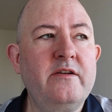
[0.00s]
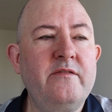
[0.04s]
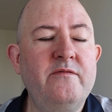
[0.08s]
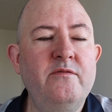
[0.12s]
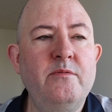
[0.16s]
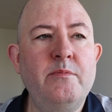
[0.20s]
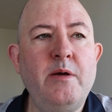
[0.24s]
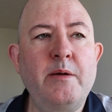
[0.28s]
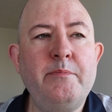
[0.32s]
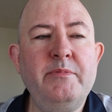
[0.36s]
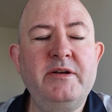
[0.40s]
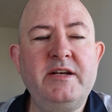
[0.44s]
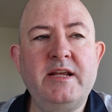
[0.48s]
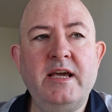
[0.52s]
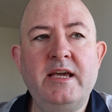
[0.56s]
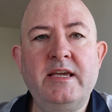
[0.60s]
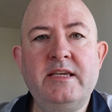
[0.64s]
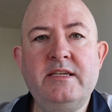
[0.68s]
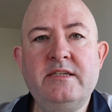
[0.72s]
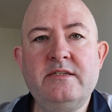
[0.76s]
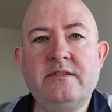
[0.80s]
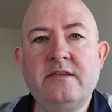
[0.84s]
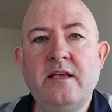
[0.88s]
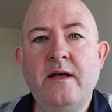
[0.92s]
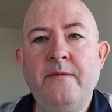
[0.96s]
can remember
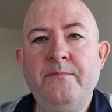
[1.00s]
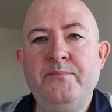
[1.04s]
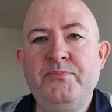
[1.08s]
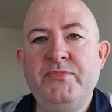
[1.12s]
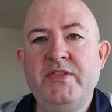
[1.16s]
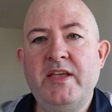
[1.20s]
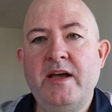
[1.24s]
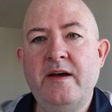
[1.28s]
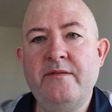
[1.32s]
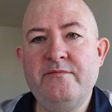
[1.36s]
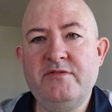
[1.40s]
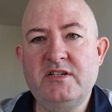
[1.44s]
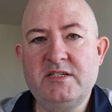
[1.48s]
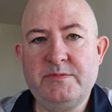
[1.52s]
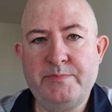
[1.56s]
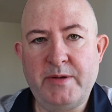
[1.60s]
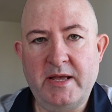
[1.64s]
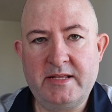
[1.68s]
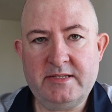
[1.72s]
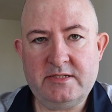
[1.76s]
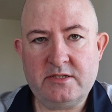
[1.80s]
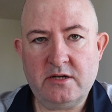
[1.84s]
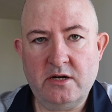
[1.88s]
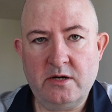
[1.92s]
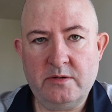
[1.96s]
days having to
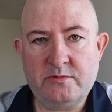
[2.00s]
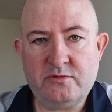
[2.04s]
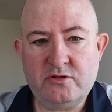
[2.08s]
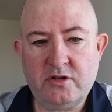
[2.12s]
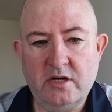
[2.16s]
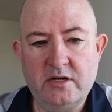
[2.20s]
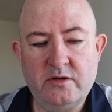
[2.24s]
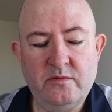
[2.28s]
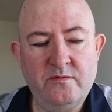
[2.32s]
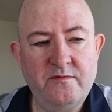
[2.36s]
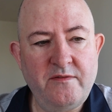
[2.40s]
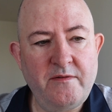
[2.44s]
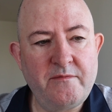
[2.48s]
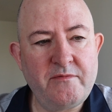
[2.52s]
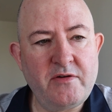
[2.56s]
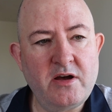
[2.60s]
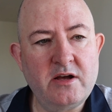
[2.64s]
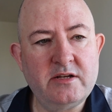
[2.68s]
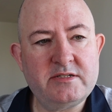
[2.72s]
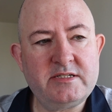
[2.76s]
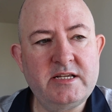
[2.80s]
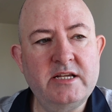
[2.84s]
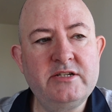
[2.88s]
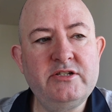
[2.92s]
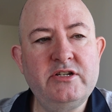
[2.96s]
spend time trying to
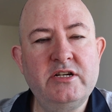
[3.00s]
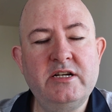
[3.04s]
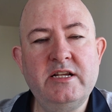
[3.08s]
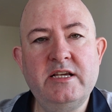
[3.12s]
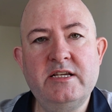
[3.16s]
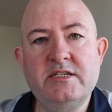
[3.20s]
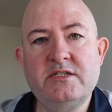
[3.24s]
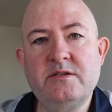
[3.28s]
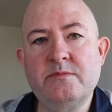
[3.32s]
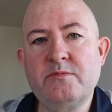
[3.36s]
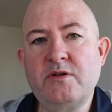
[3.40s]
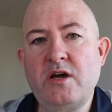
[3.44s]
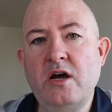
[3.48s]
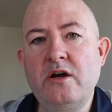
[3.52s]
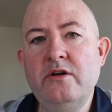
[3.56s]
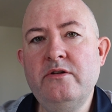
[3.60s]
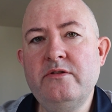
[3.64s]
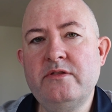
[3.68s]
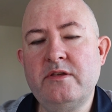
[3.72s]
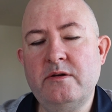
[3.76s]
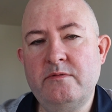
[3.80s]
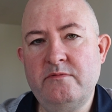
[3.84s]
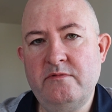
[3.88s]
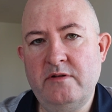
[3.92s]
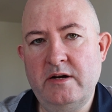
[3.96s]
reverse engineer some code
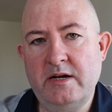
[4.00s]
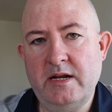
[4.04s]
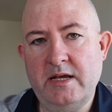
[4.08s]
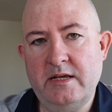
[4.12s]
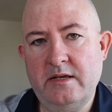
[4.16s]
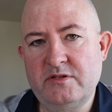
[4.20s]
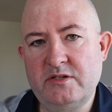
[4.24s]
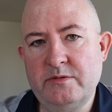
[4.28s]
that were in